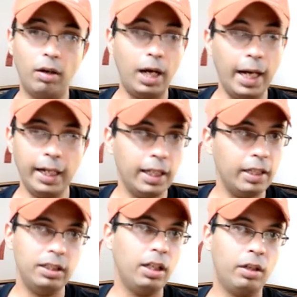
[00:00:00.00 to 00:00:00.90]
I didn't
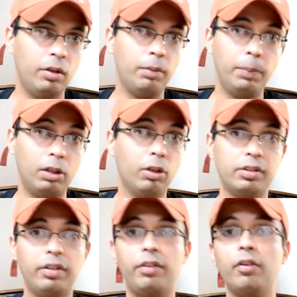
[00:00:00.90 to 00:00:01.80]
get D800 because
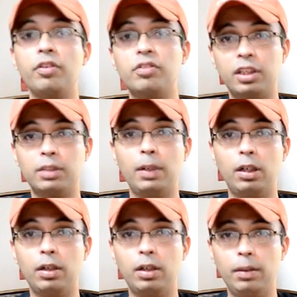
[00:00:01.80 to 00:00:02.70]
of the 36
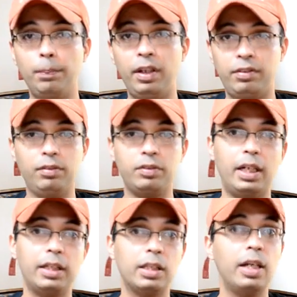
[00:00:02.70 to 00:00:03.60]
megapixel
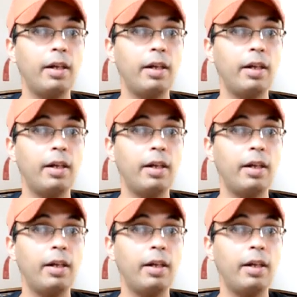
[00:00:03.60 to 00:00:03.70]
size.